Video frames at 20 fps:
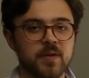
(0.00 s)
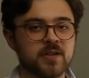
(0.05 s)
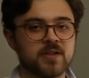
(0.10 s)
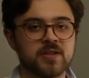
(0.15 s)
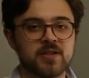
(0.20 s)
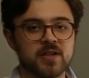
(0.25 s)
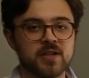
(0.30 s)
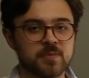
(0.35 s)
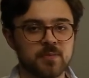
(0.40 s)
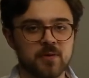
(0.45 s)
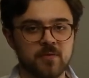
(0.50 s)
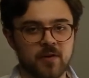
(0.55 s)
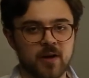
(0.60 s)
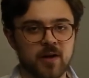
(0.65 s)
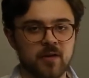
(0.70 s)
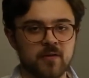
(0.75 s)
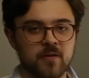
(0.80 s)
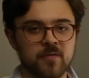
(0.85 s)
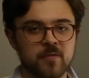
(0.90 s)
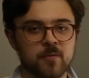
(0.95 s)
assessment
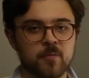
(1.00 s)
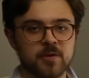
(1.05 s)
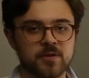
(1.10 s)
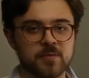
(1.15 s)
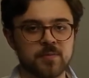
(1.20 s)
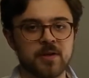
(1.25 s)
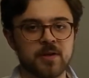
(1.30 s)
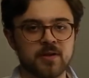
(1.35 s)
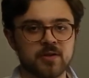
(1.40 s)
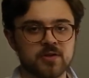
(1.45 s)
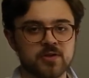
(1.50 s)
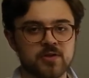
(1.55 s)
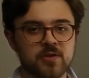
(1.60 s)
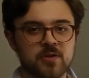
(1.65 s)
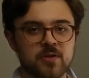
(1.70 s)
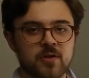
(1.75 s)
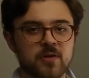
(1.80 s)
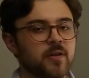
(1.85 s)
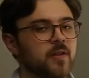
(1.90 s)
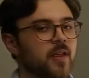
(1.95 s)
value for what's being insured.